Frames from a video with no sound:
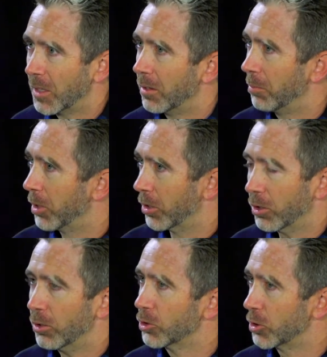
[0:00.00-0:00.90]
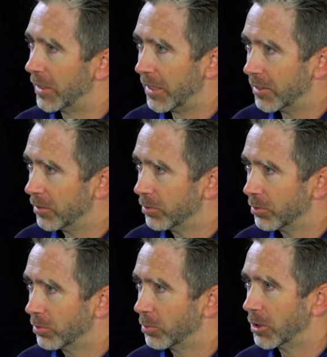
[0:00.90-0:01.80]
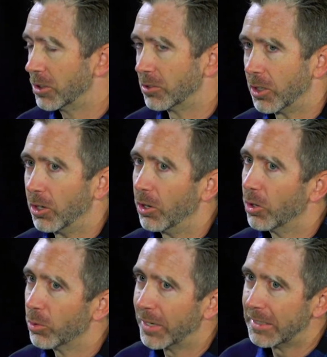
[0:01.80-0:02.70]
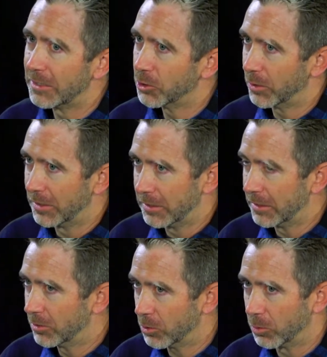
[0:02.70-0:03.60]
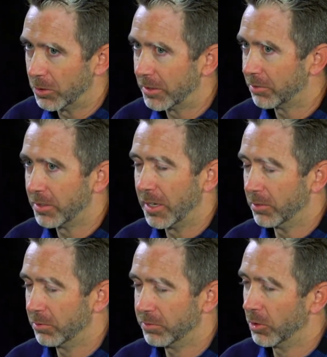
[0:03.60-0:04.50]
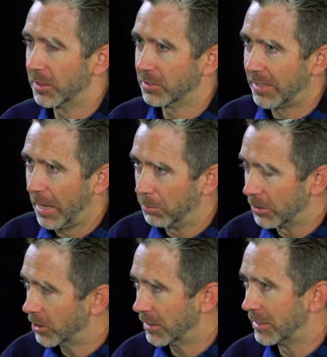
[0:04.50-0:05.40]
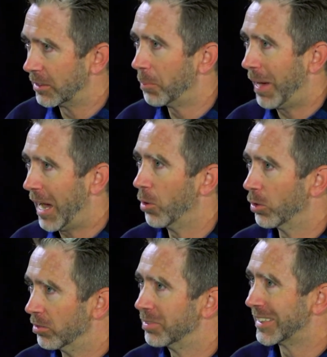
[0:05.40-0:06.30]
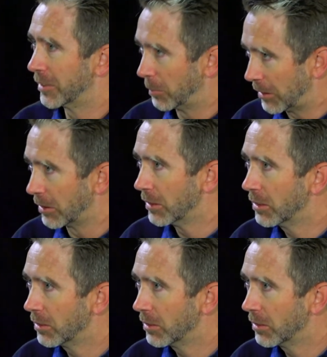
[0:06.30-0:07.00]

But our cultural narrative, which is already trended toward, if not fully established in the power of victimhood.